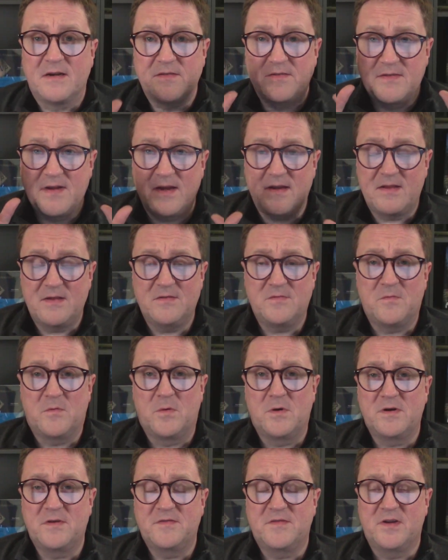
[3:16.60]
take these
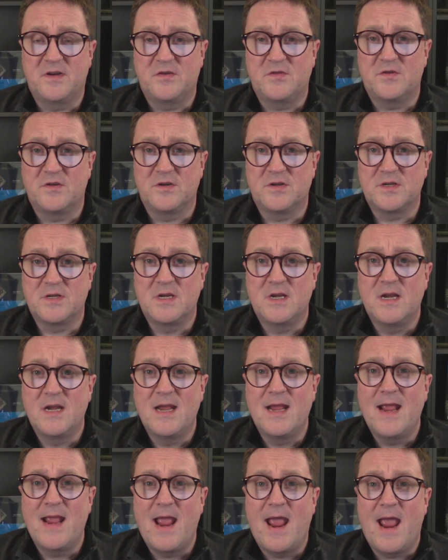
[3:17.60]
four extensions
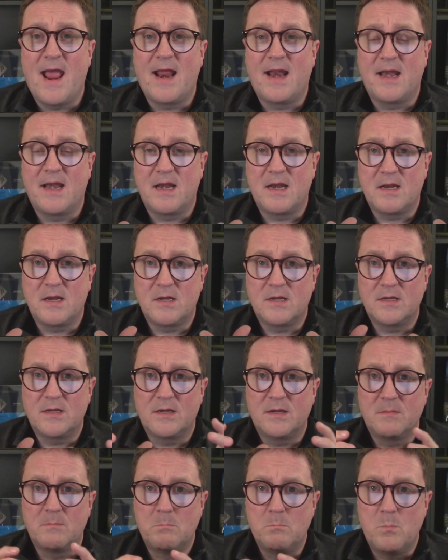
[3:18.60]
and
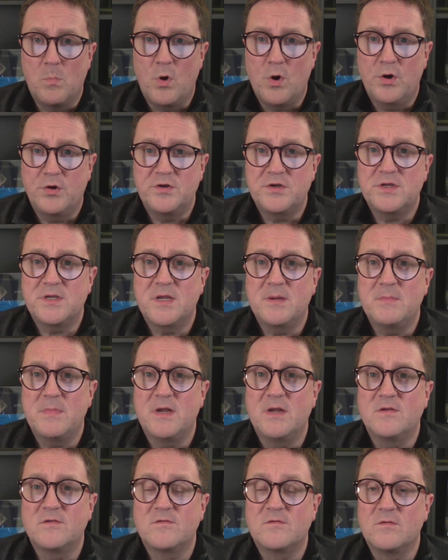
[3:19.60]
merge them
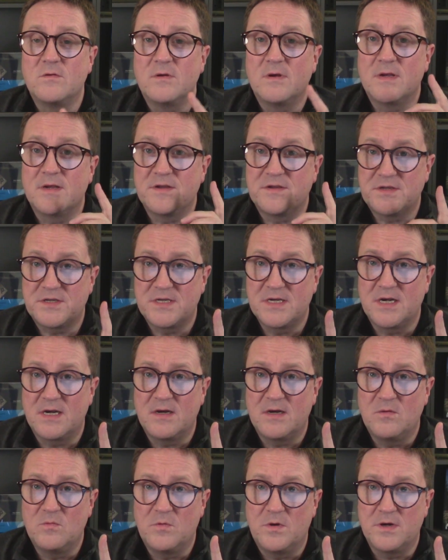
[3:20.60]
into a
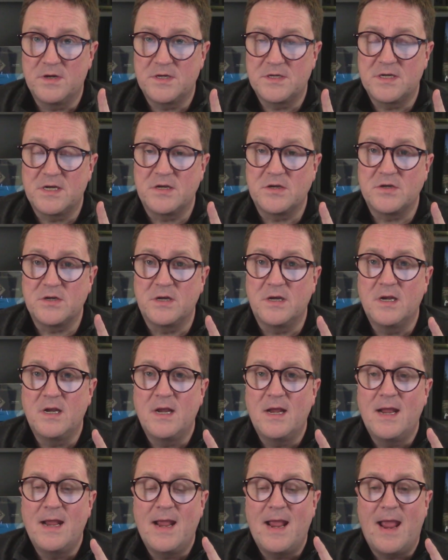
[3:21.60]
single one extension,
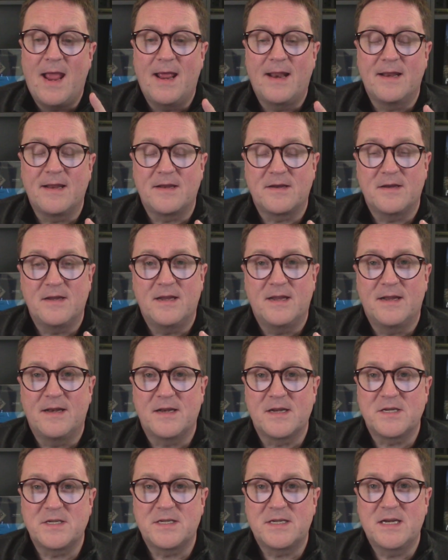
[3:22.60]
and an
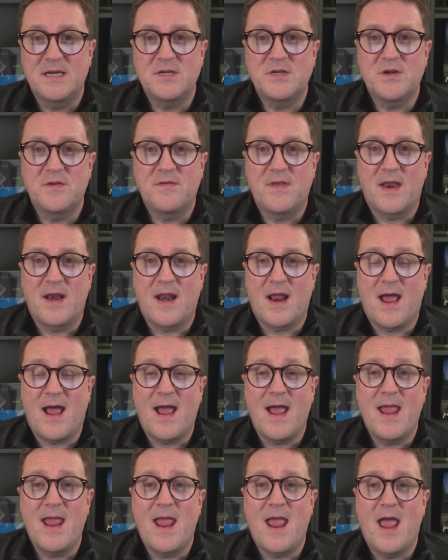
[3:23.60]
extension that
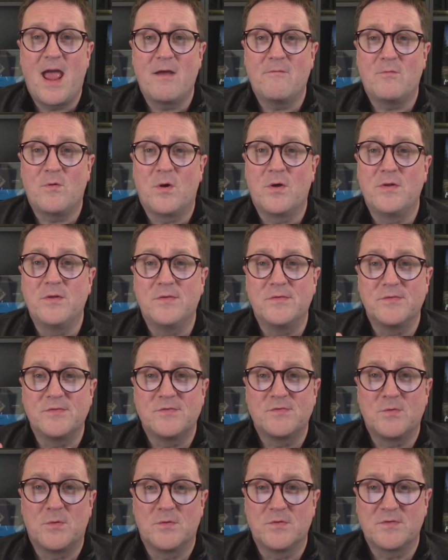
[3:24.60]
I have on the
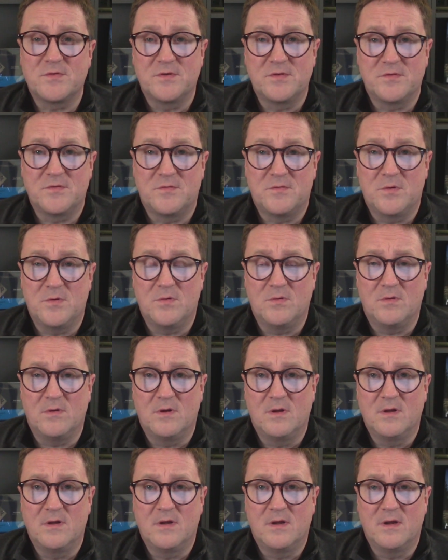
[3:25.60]
source control,
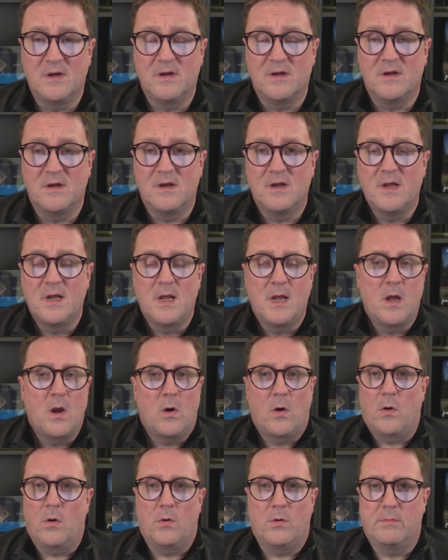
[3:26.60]

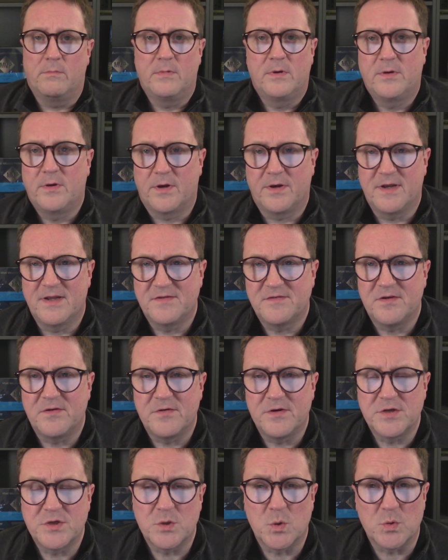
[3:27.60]
or not
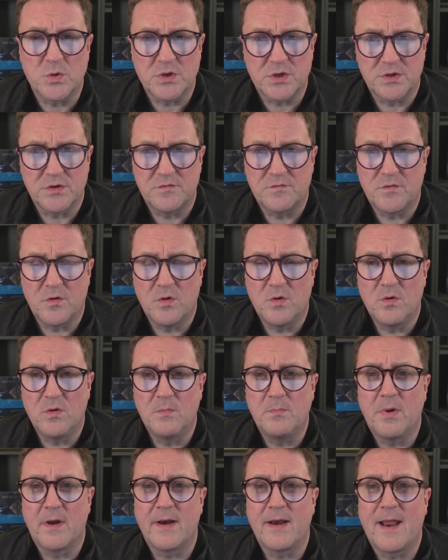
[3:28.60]
necessarily source control,
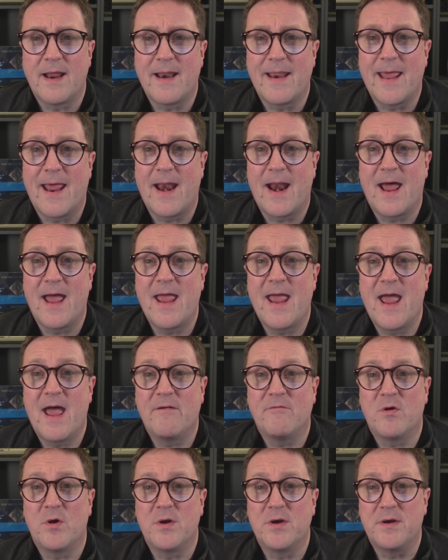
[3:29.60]
but that I
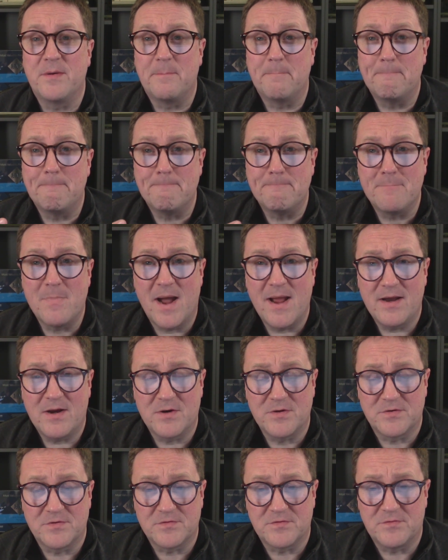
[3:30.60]
have under my
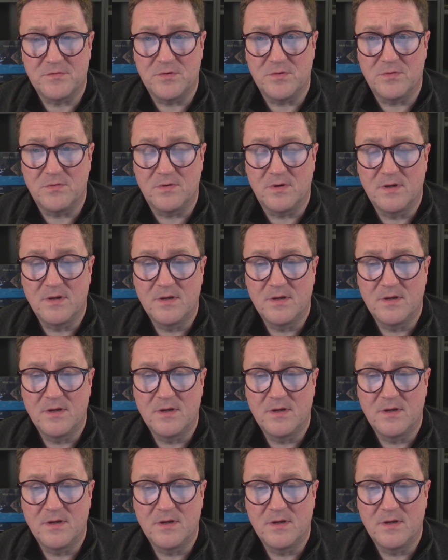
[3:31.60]
control